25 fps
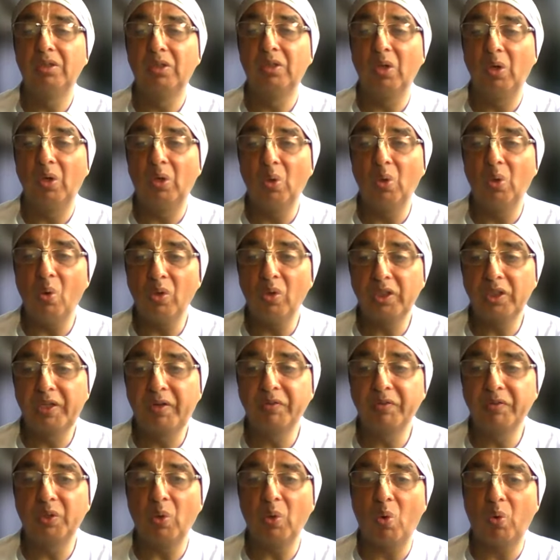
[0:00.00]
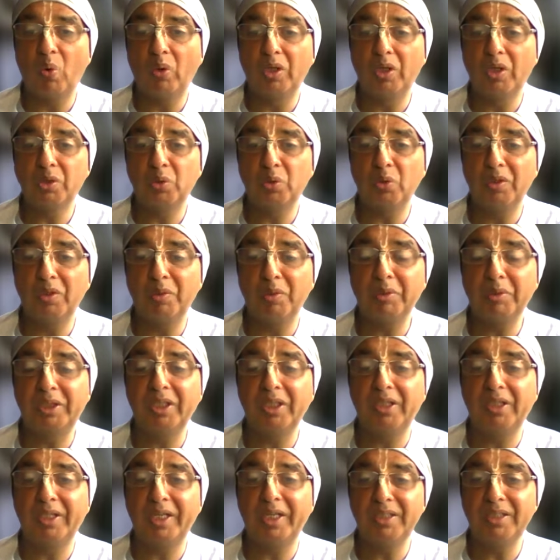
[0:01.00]
The Lord gives the orders to the
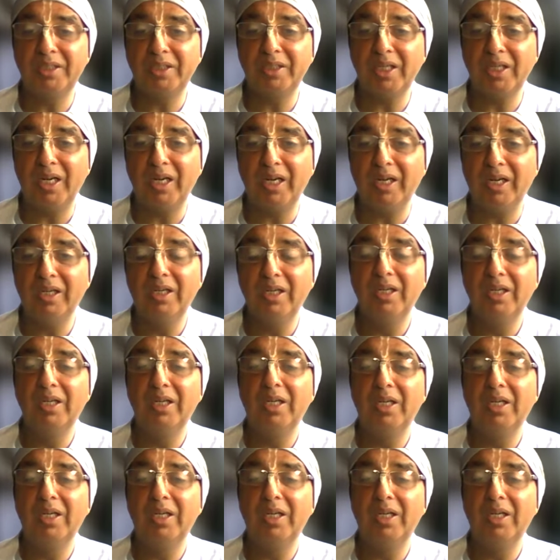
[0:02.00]
material nature,